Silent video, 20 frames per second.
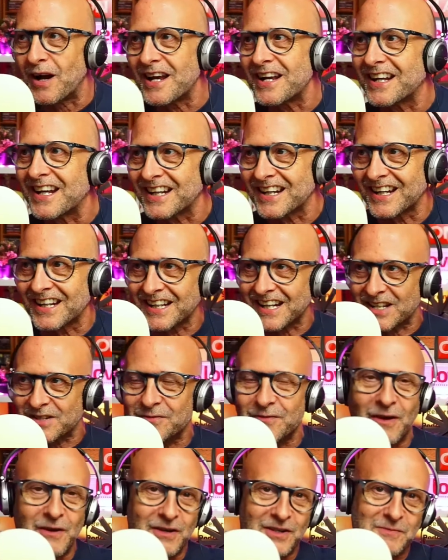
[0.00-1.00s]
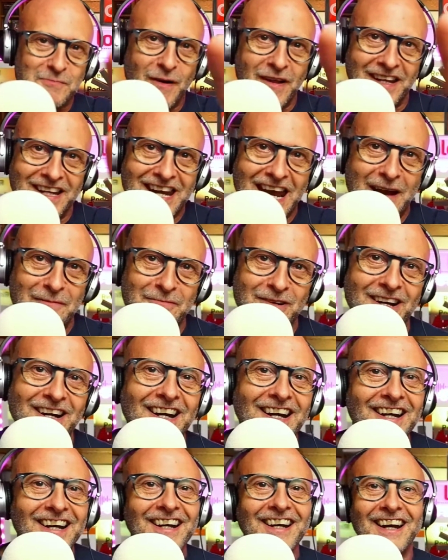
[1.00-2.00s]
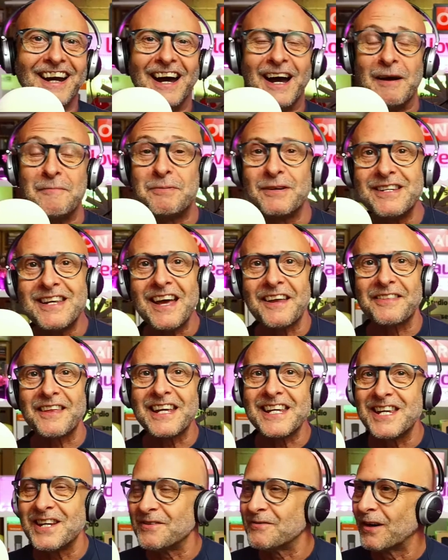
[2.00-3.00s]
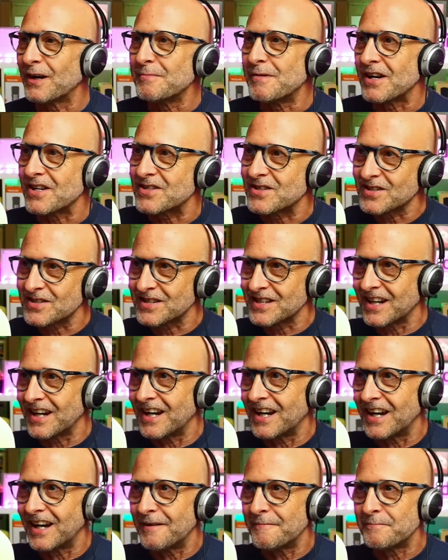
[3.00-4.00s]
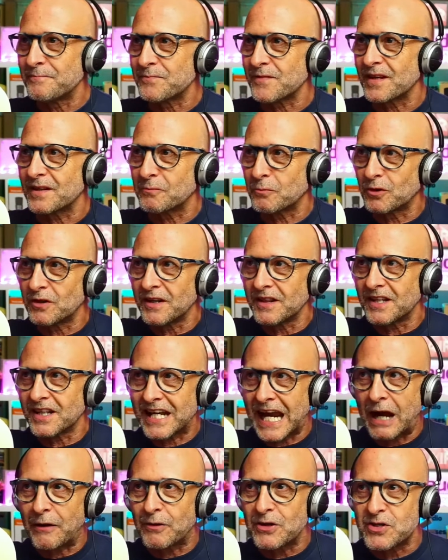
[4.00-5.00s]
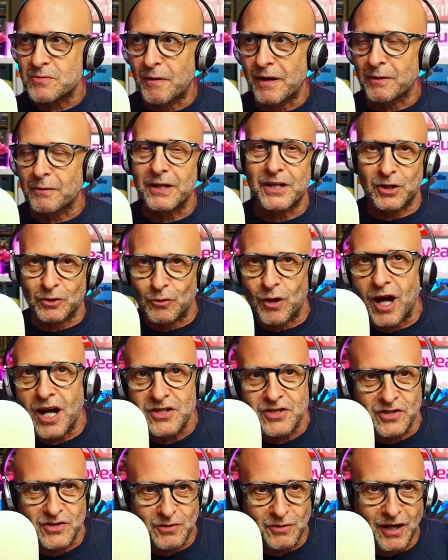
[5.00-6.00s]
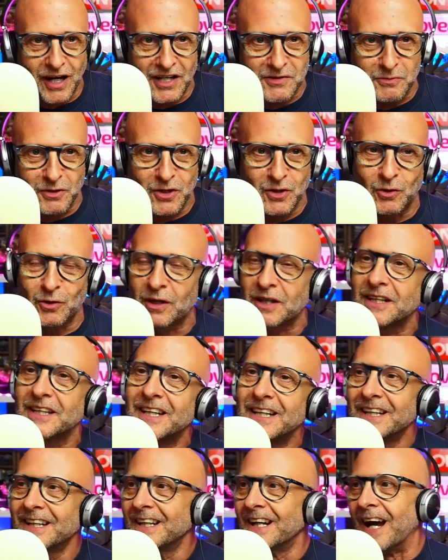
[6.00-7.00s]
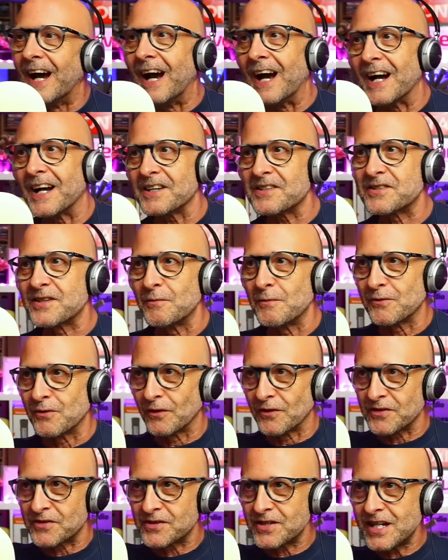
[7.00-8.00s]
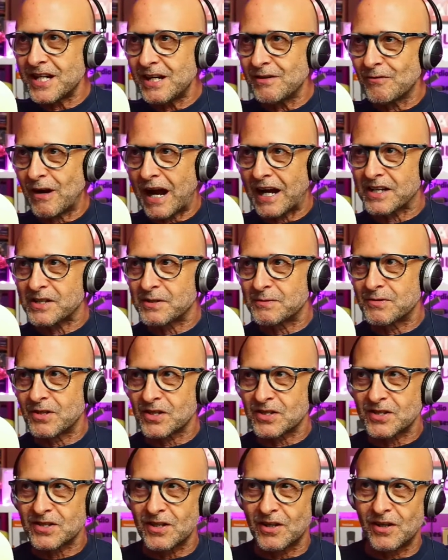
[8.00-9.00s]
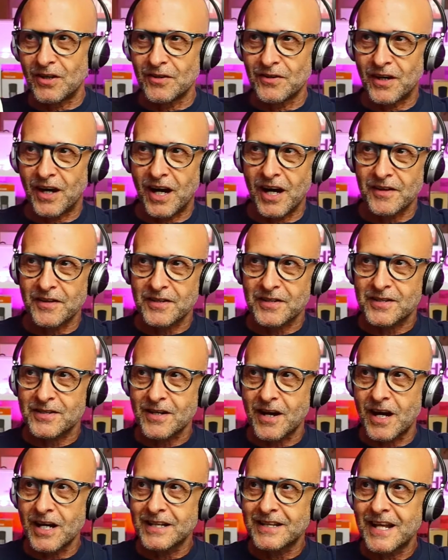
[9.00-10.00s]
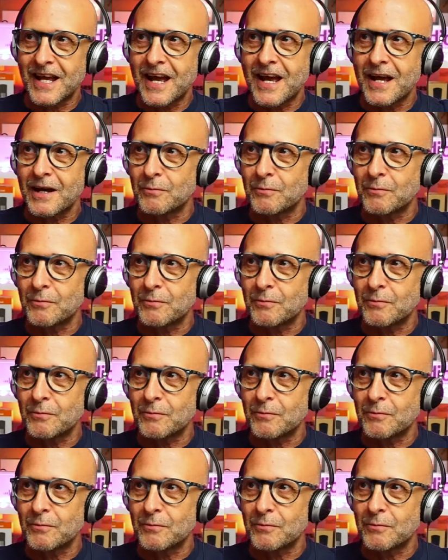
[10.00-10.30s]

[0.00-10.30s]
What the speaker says: It kind of gets focused by the camera. But yeah, thank you very much. Just we're in the garage, by the way, garage as you guys would call it. So we've got the CD racks just on either side there.